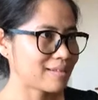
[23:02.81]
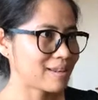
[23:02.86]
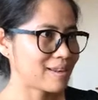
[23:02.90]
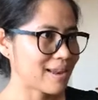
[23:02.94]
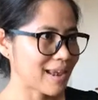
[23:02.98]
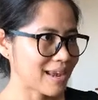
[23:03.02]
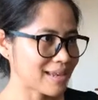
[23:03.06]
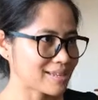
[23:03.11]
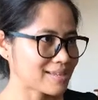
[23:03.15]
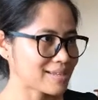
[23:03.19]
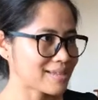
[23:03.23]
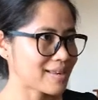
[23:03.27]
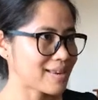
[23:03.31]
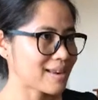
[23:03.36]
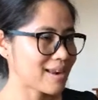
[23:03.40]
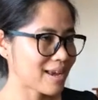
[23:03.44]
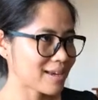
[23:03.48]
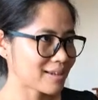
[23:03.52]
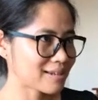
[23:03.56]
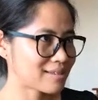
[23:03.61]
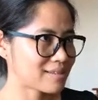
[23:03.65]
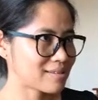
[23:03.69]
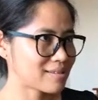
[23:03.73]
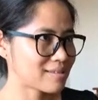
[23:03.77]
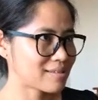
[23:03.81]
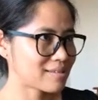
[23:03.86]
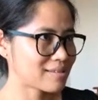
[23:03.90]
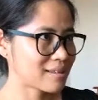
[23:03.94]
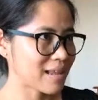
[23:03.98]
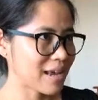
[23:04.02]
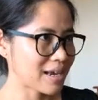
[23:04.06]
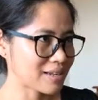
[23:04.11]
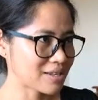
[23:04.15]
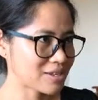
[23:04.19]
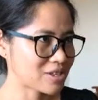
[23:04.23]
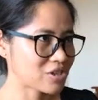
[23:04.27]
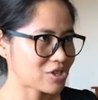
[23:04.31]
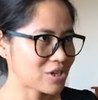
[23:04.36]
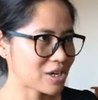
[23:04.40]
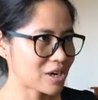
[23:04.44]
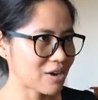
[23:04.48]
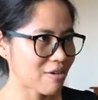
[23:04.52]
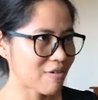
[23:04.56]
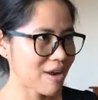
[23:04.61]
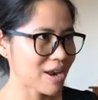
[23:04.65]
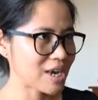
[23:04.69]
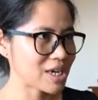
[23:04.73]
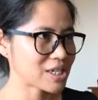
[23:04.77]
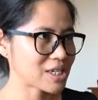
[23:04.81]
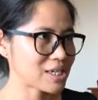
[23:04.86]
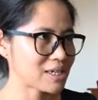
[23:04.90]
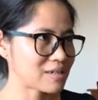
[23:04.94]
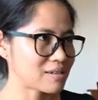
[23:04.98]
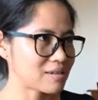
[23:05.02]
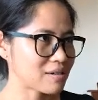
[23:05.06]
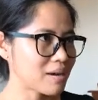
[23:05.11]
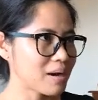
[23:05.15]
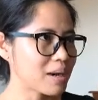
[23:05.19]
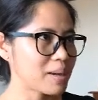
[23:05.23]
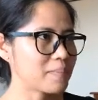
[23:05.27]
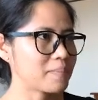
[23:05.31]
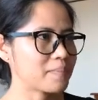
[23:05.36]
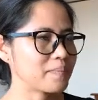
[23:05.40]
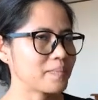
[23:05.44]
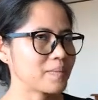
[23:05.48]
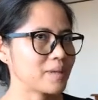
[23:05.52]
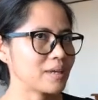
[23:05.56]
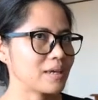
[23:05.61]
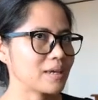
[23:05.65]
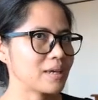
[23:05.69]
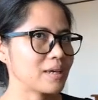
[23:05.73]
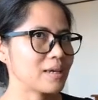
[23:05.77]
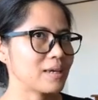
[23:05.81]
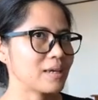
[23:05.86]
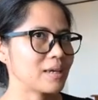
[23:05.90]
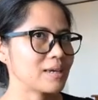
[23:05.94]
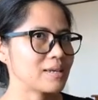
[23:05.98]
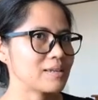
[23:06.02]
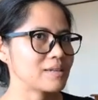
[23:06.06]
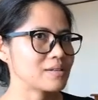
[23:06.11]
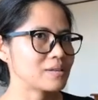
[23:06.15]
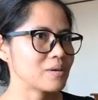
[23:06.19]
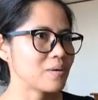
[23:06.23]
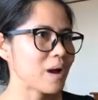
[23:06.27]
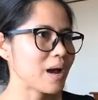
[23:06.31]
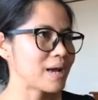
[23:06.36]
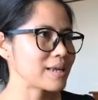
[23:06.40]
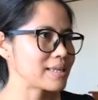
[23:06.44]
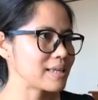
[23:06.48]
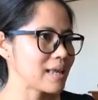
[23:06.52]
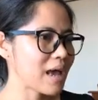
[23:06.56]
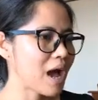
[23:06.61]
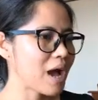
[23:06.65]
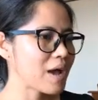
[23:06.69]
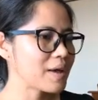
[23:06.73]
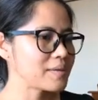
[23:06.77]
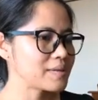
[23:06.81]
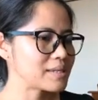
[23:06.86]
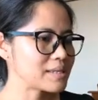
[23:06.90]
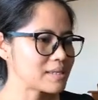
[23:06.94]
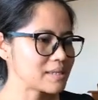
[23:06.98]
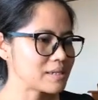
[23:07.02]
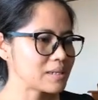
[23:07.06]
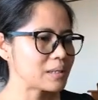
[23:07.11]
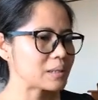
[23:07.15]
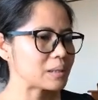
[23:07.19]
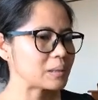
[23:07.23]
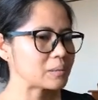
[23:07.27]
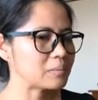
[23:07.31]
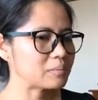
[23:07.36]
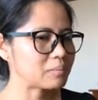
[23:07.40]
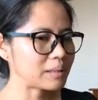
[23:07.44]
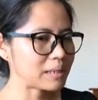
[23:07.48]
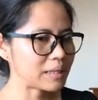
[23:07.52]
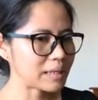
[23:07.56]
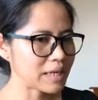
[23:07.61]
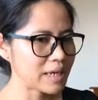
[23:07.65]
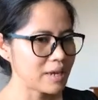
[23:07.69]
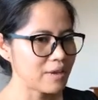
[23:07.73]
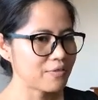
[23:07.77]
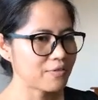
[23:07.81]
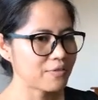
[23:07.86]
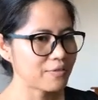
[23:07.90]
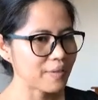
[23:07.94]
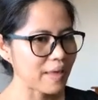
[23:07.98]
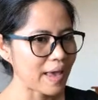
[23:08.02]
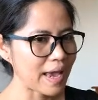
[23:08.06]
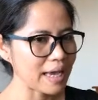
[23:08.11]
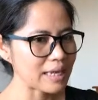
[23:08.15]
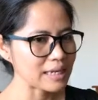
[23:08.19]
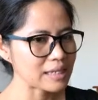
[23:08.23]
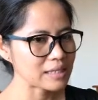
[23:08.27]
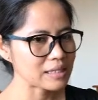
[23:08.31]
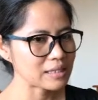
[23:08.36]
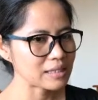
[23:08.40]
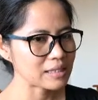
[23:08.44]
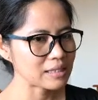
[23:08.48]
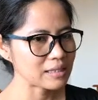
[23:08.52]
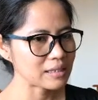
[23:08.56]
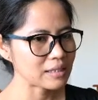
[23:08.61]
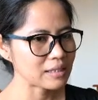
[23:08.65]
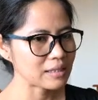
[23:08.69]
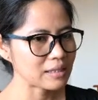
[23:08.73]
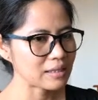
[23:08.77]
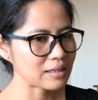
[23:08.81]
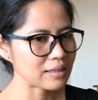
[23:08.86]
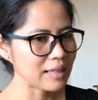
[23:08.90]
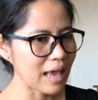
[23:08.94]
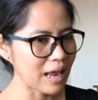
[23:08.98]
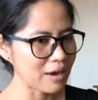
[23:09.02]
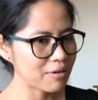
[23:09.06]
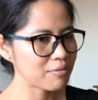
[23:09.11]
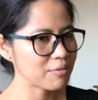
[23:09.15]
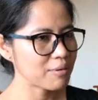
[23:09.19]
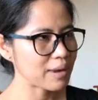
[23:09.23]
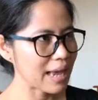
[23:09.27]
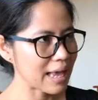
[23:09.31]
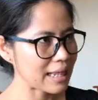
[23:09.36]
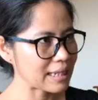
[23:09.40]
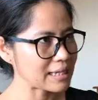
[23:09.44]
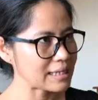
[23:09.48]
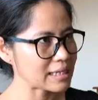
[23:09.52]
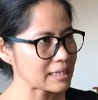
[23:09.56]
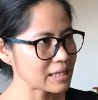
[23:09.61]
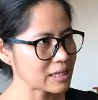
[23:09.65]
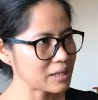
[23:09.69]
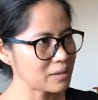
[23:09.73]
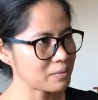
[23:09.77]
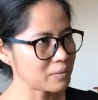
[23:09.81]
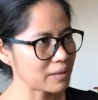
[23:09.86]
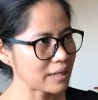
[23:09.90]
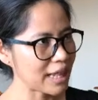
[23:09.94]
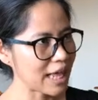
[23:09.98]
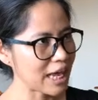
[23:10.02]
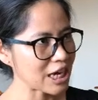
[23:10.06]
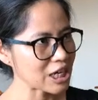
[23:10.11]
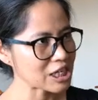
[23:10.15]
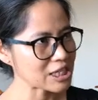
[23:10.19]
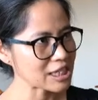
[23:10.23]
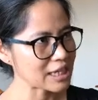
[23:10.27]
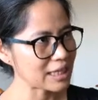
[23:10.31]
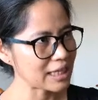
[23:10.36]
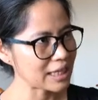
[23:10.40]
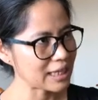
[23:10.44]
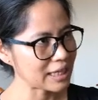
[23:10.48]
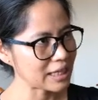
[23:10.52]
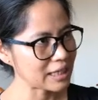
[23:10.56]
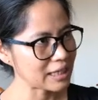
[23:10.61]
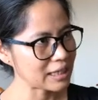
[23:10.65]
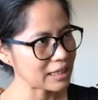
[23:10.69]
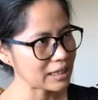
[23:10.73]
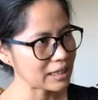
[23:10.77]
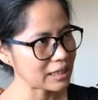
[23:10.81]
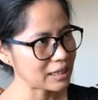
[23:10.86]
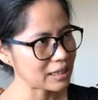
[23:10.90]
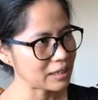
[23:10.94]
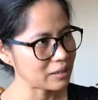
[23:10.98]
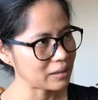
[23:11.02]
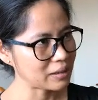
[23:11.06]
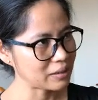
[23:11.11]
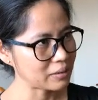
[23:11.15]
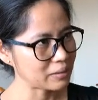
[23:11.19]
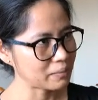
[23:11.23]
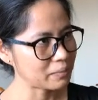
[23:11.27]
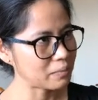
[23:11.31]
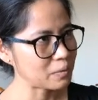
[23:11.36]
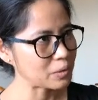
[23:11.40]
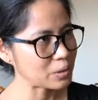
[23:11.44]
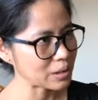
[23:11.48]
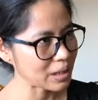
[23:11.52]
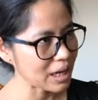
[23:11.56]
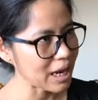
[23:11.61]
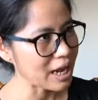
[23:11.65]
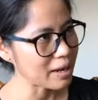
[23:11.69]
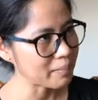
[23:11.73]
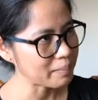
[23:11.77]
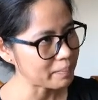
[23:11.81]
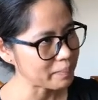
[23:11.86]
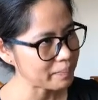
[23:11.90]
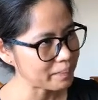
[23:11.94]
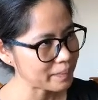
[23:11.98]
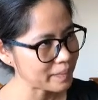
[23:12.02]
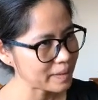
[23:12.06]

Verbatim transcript: the next and next next generation time. So I I still believe that that reality will actually would come.